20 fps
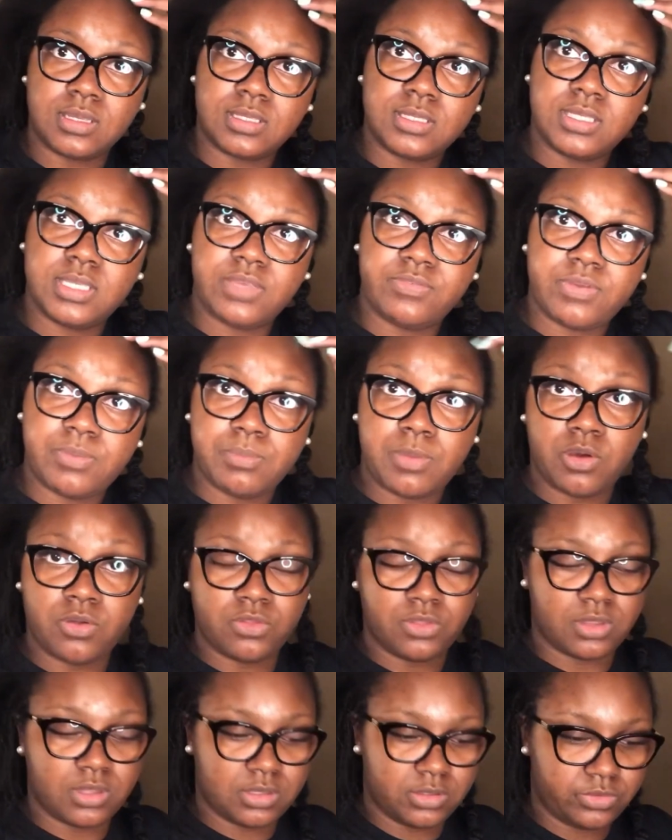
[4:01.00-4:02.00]
given both
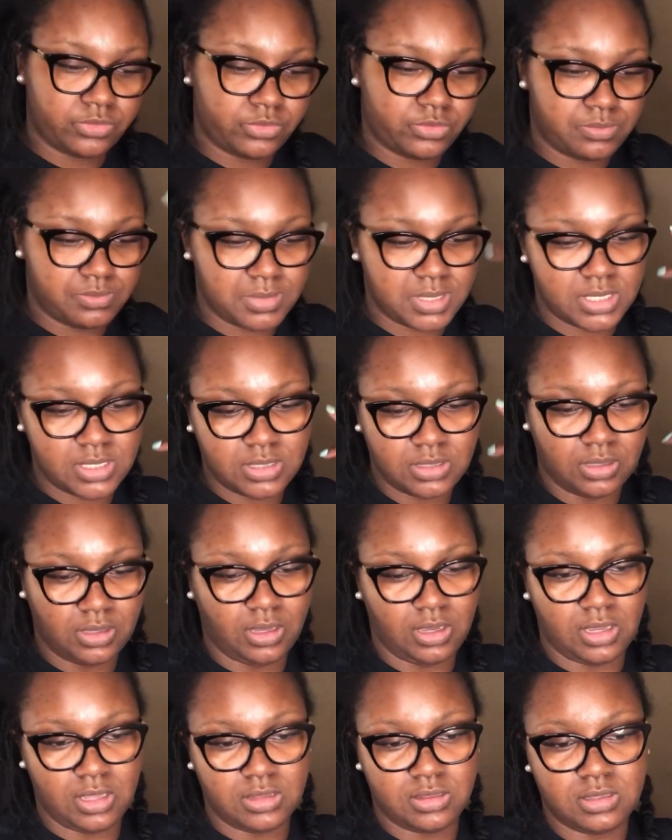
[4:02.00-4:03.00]
of me
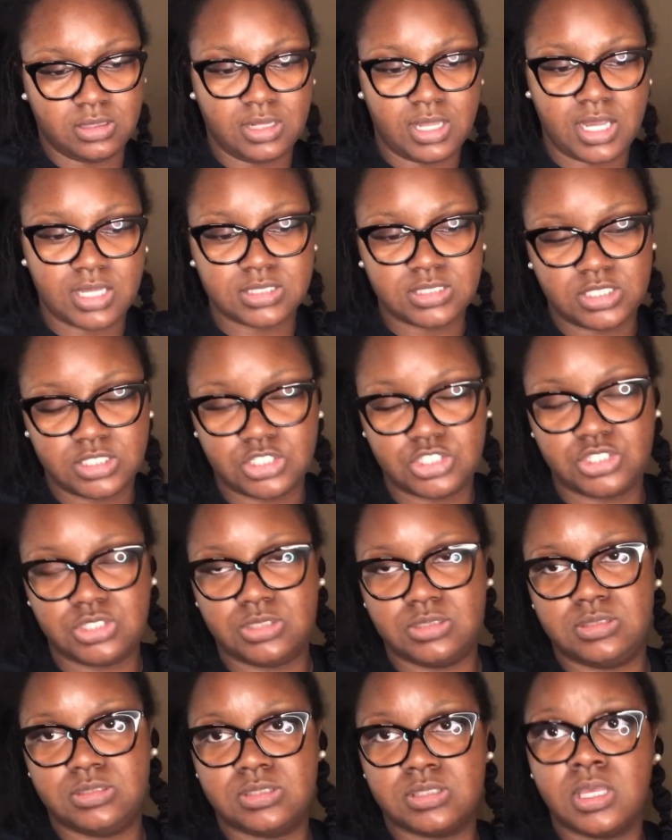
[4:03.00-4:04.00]
and the
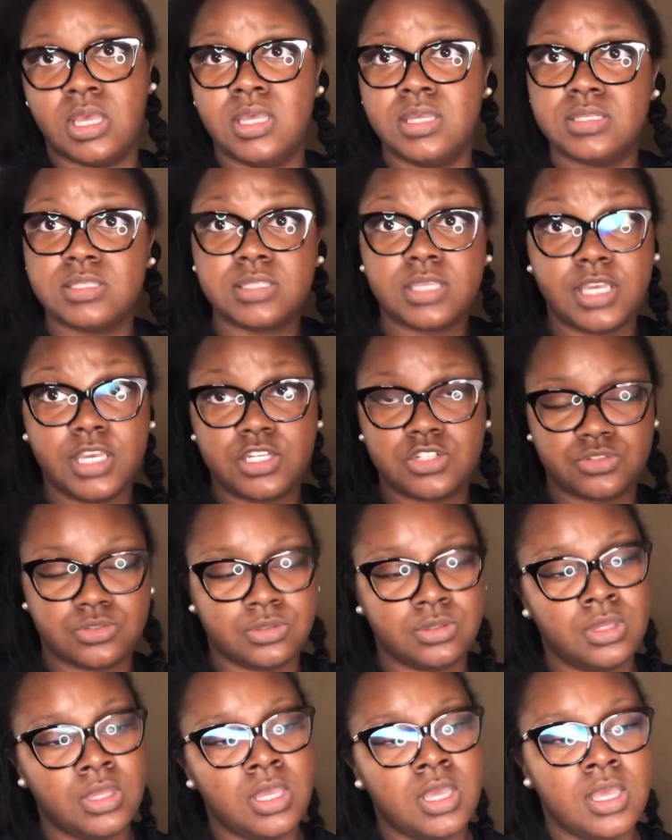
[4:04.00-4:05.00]
loctician's schedule.
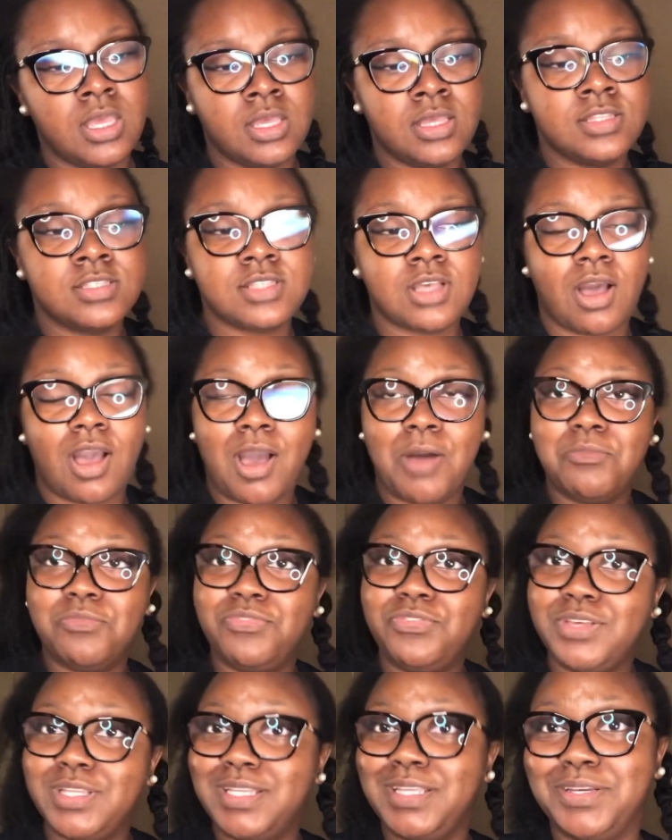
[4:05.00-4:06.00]
So I'm
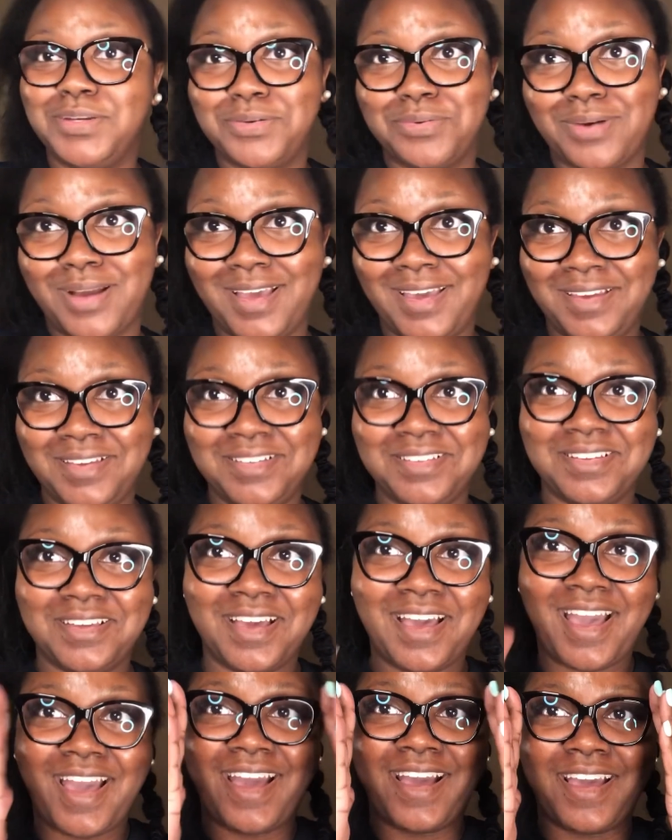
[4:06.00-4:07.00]
feeling great.
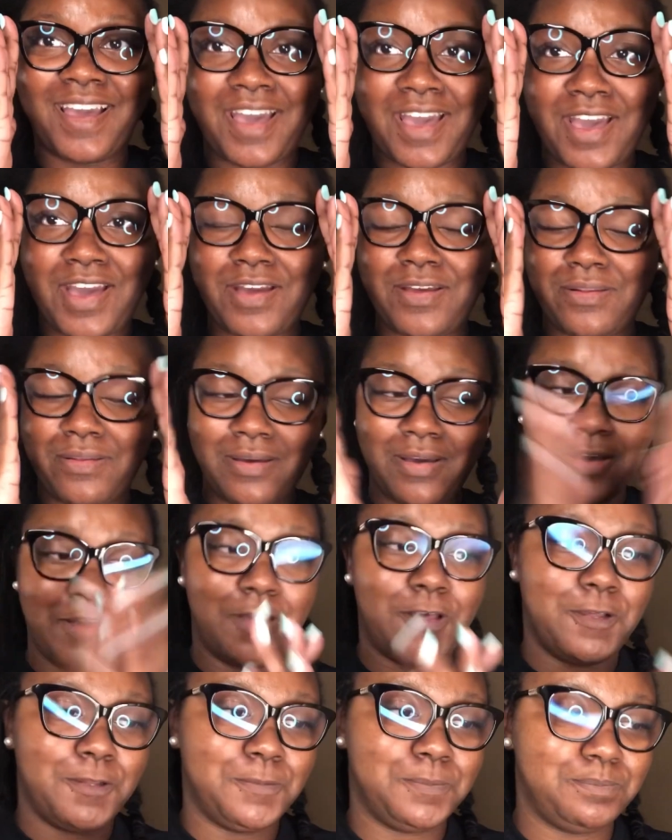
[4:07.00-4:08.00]
I got
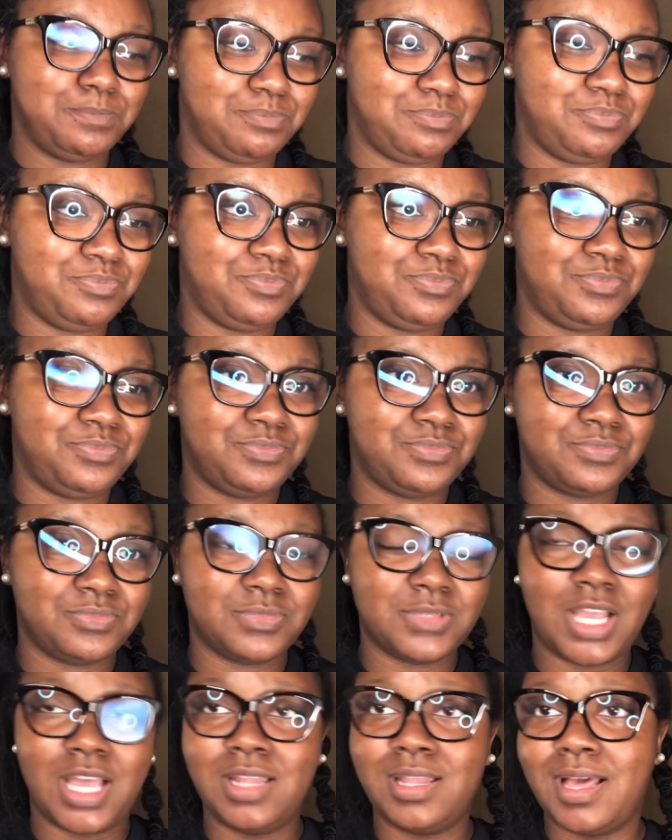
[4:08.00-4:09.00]

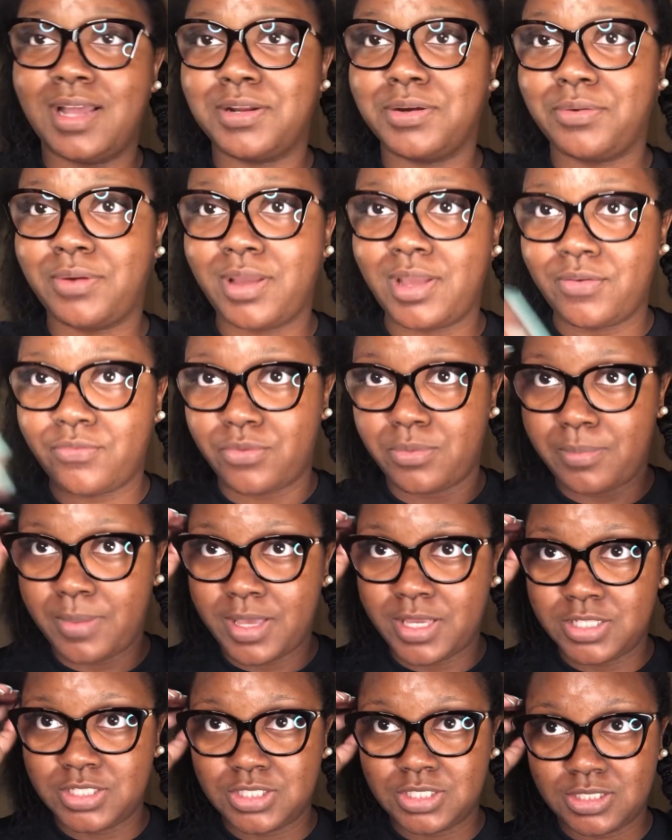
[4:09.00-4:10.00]
a lot of great
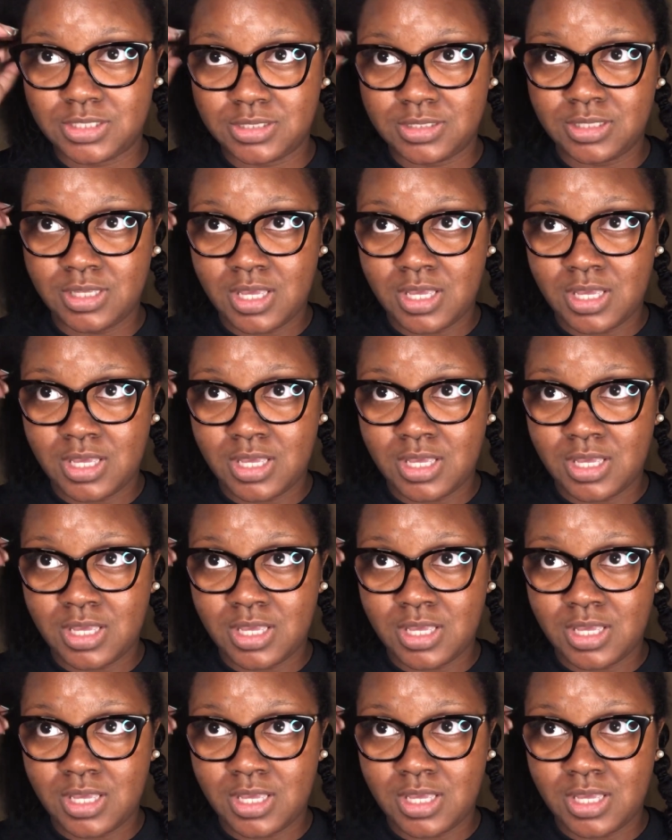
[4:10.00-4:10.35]
information.